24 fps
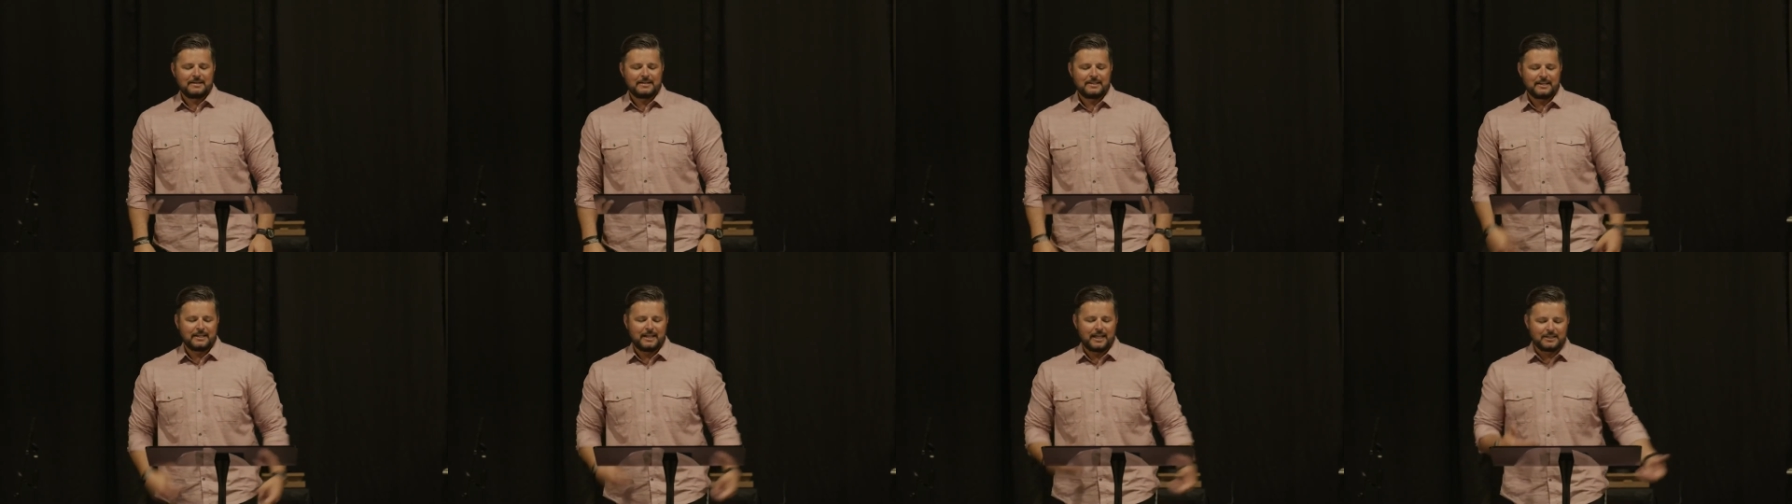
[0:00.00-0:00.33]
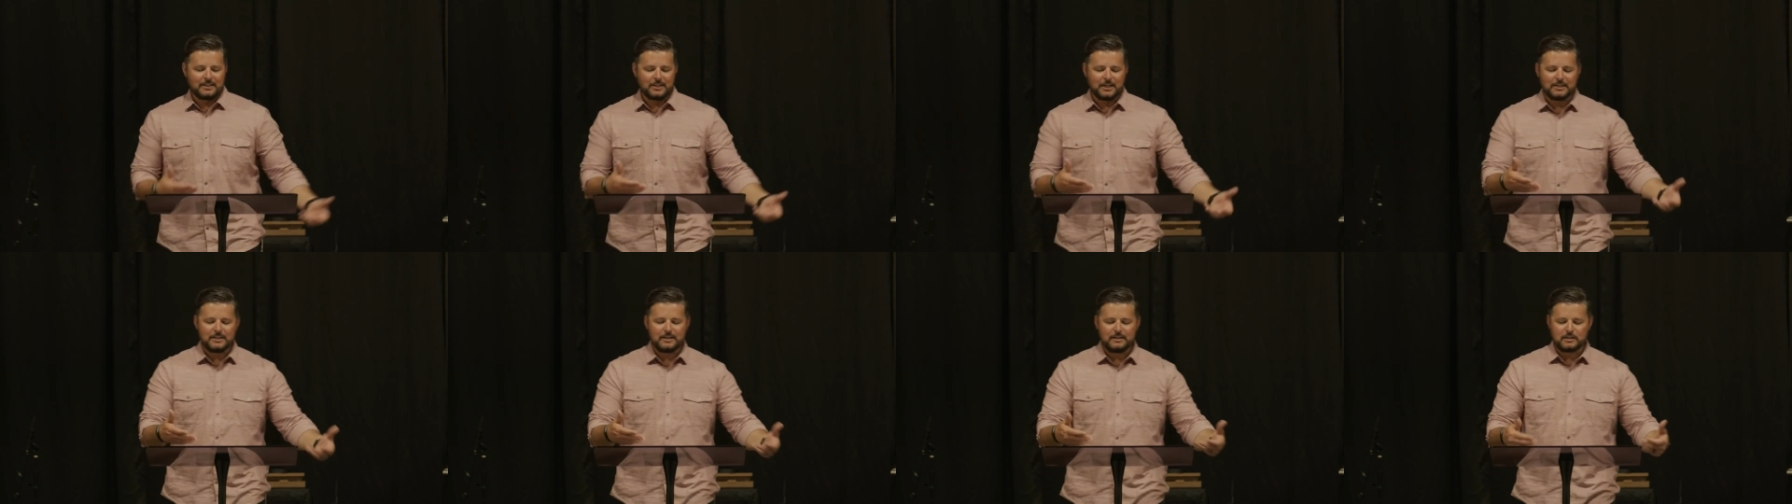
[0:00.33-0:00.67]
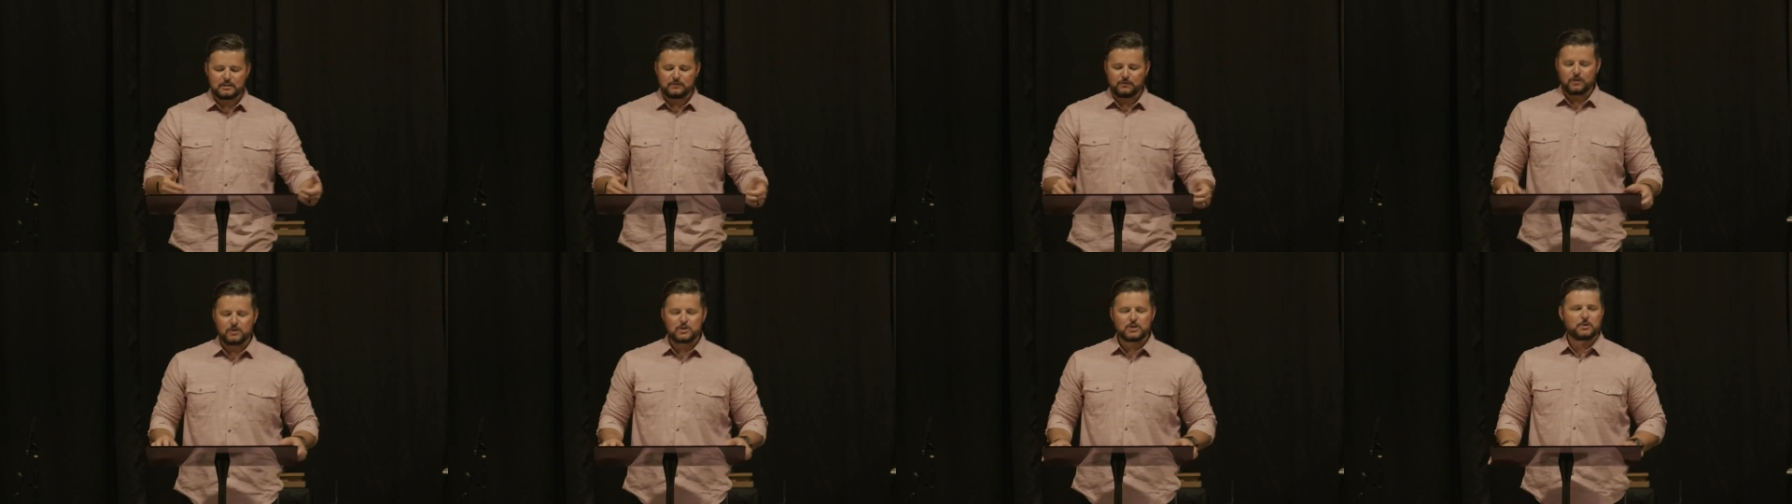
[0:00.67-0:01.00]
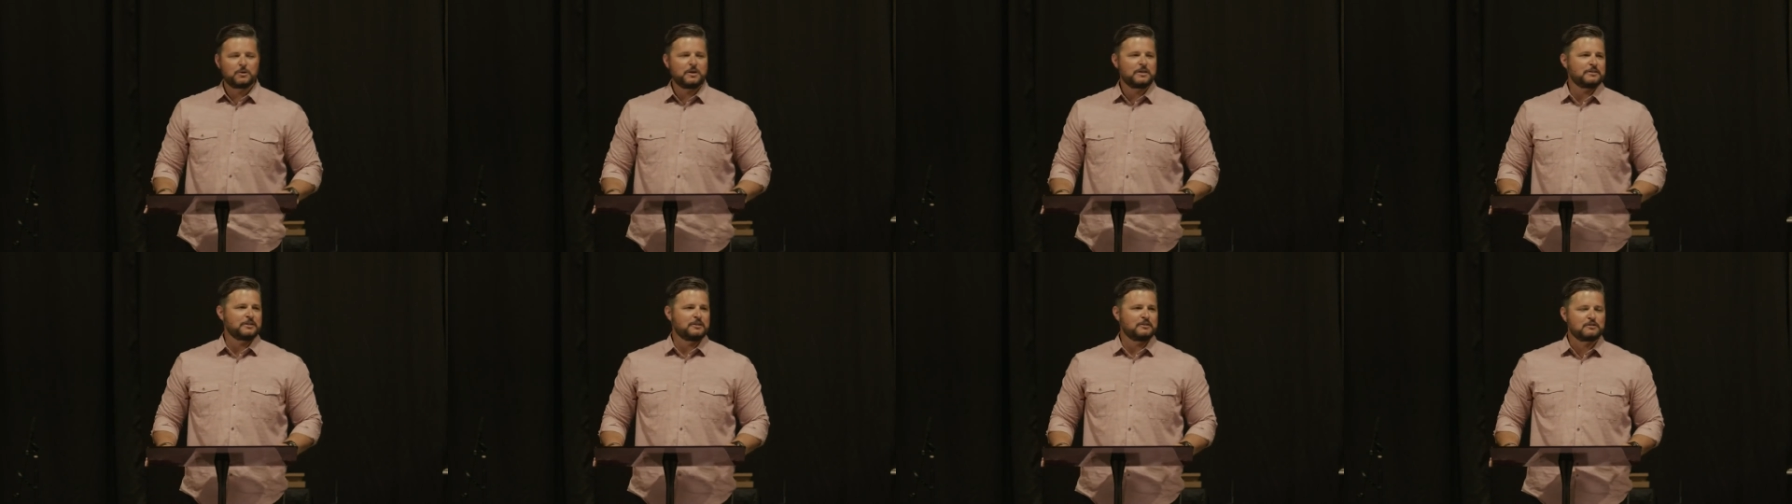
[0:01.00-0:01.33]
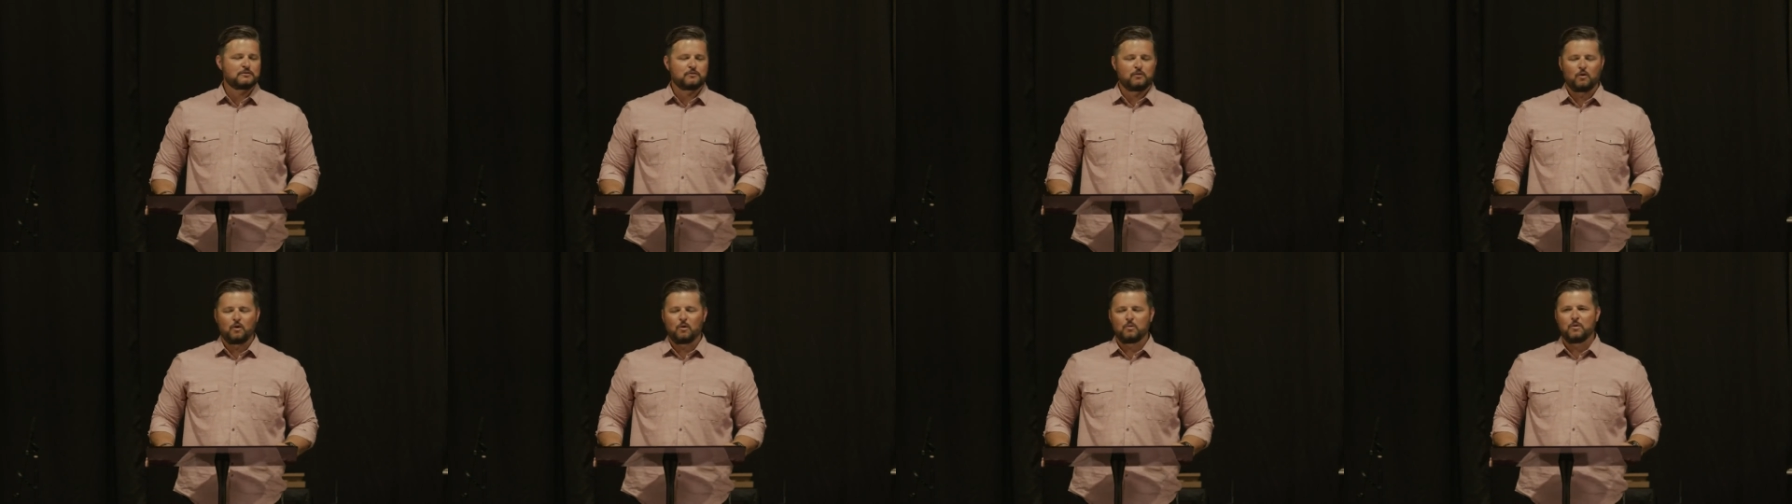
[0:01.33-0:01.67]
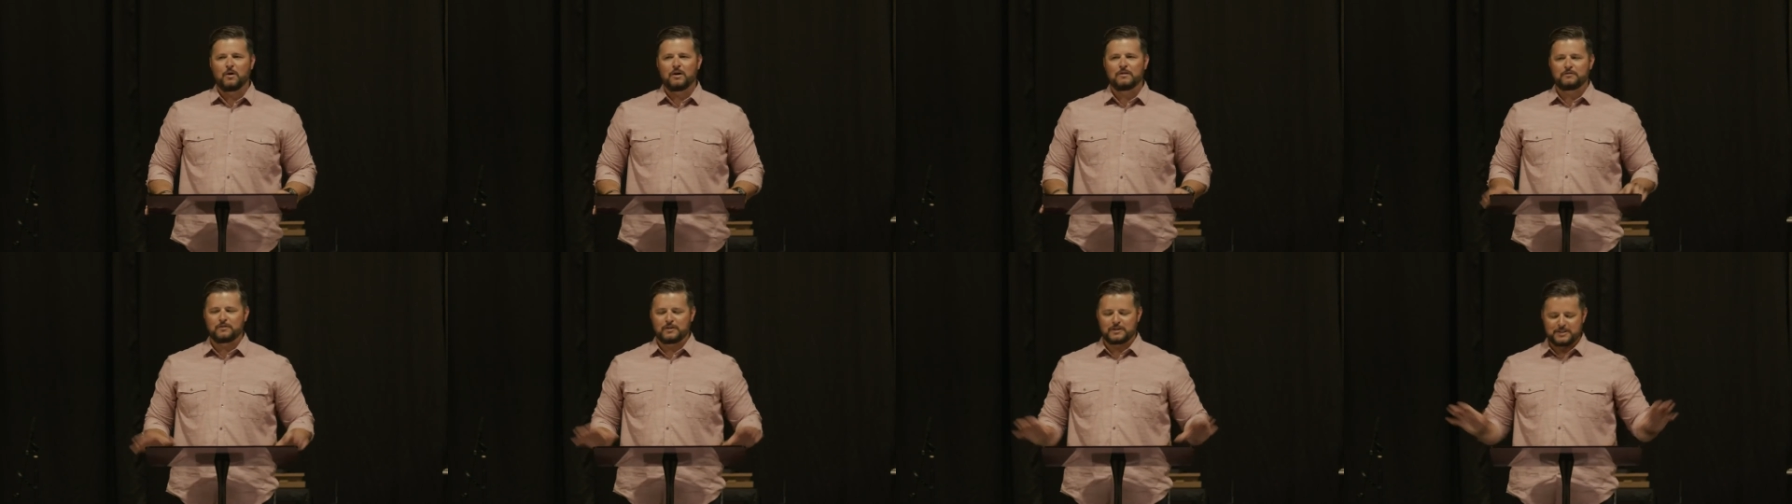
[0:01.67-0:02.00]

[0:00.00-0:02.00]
Like, look at this 1 Corinthians 4 1,